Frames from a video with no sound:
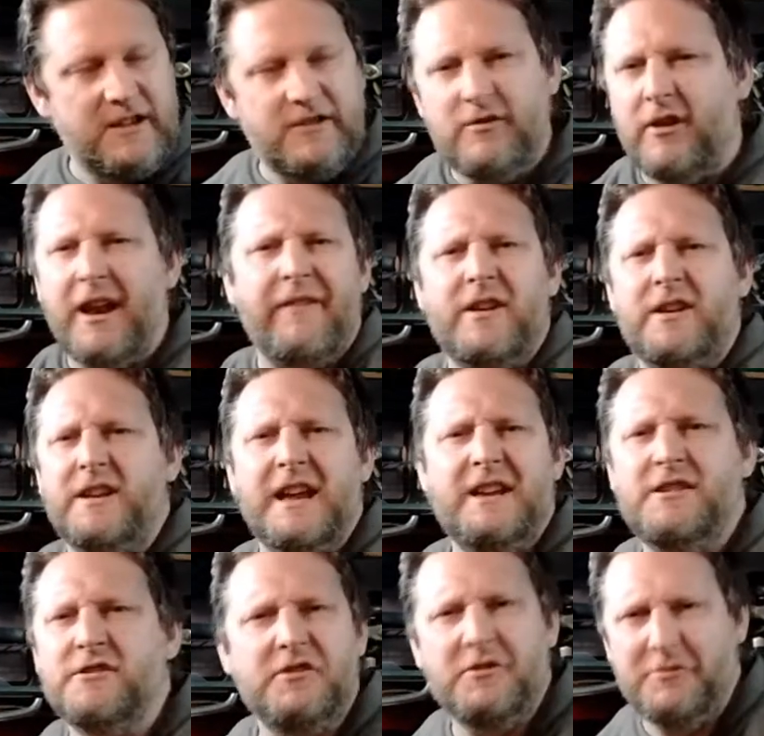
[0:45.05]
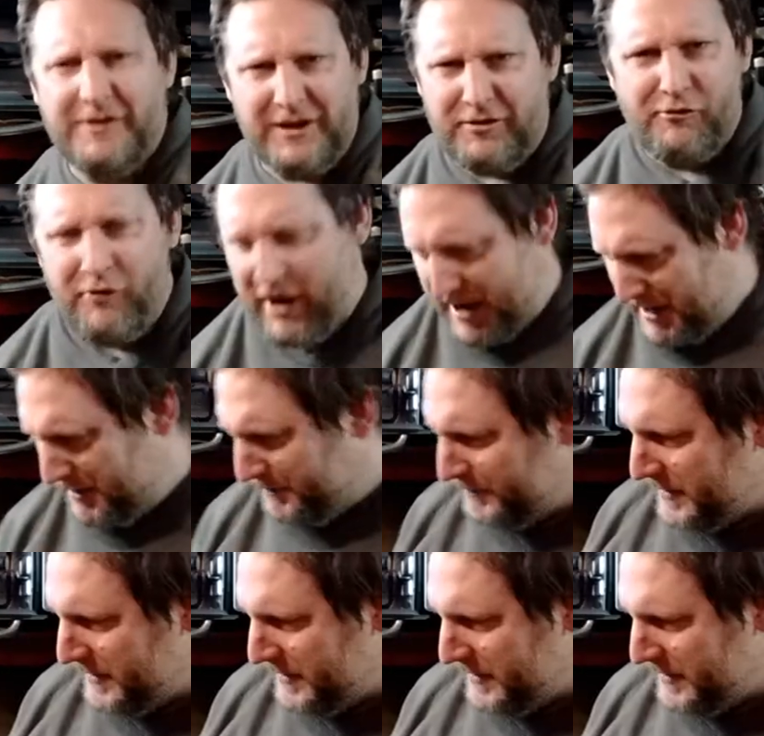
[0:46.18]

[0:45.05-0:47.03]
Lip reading: it's not advantageous to do it in the rain.